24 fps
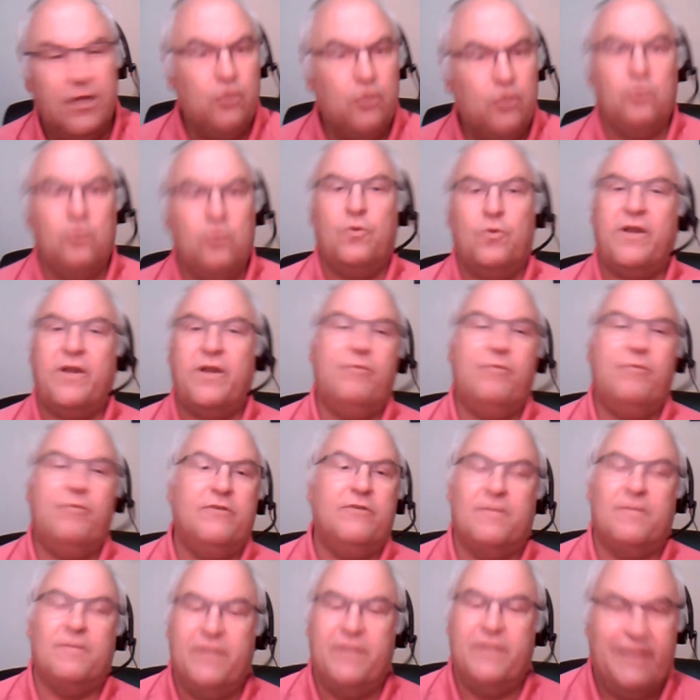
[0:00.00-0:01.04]
Don't worry
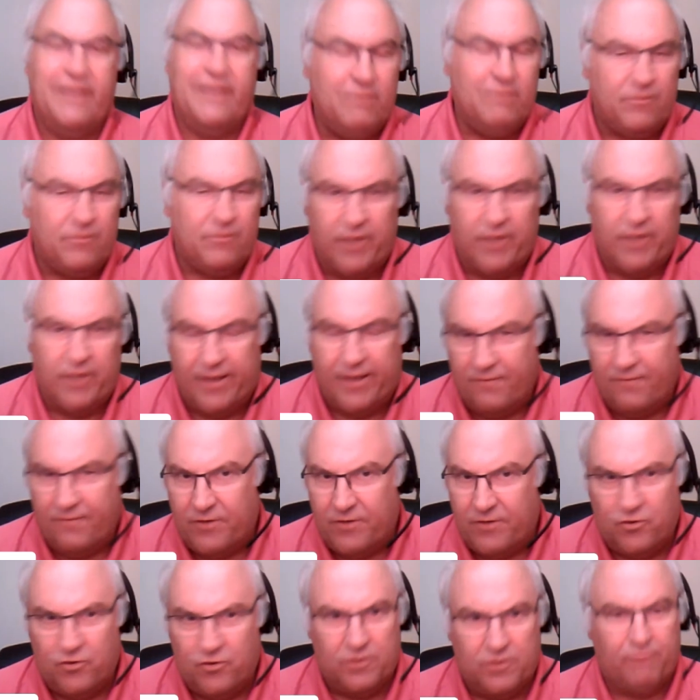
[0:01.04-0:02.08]
about some of the names I'm going to give
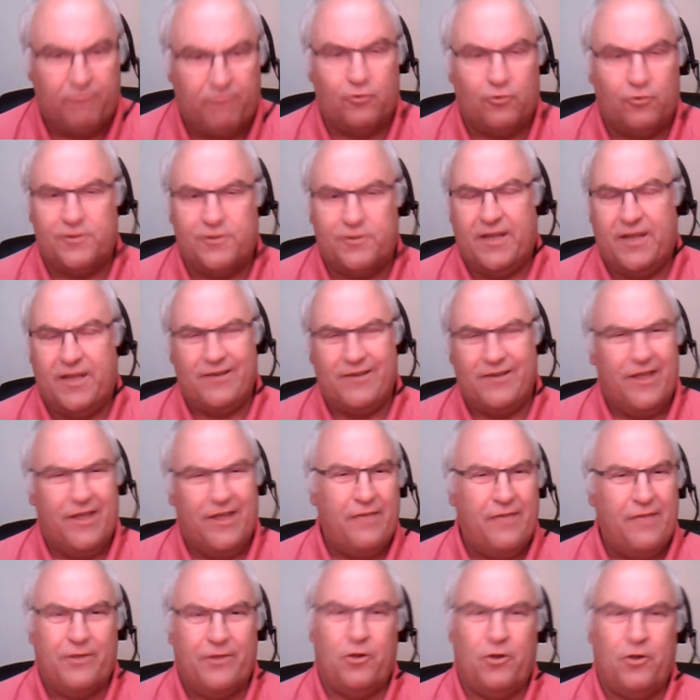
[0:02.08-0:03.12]
you during the process.
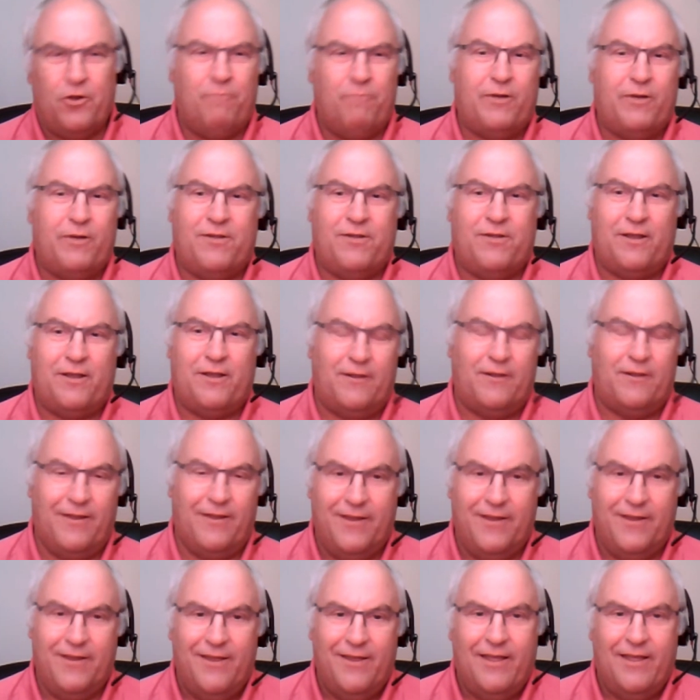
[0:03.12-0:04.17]
They're not
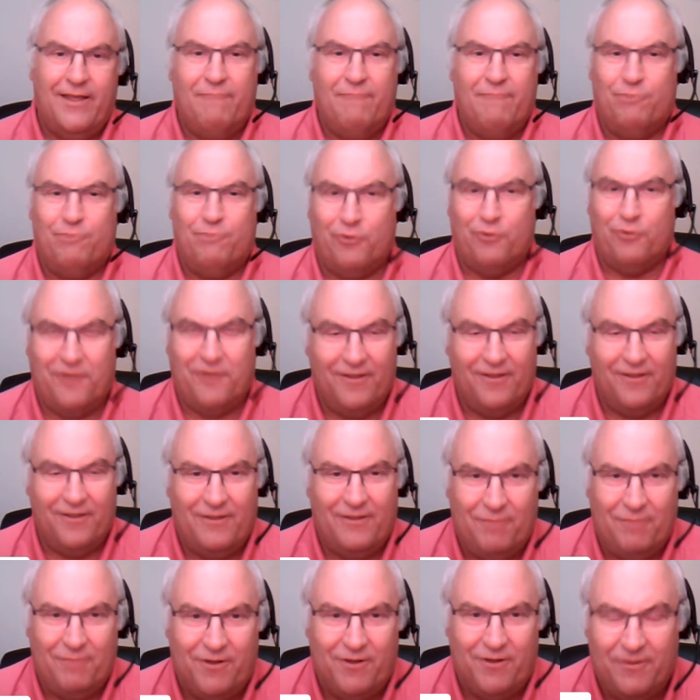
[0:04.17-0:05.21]
particularly important,
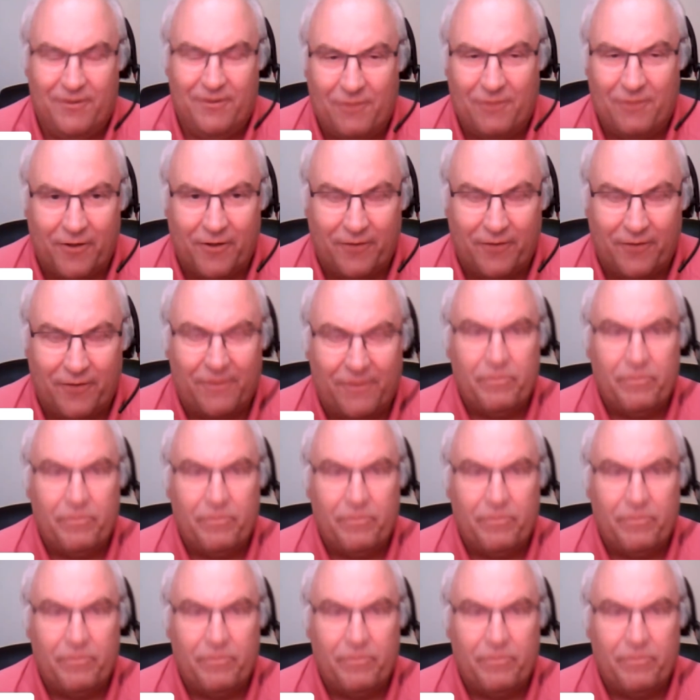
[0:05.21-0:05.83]
to be honest.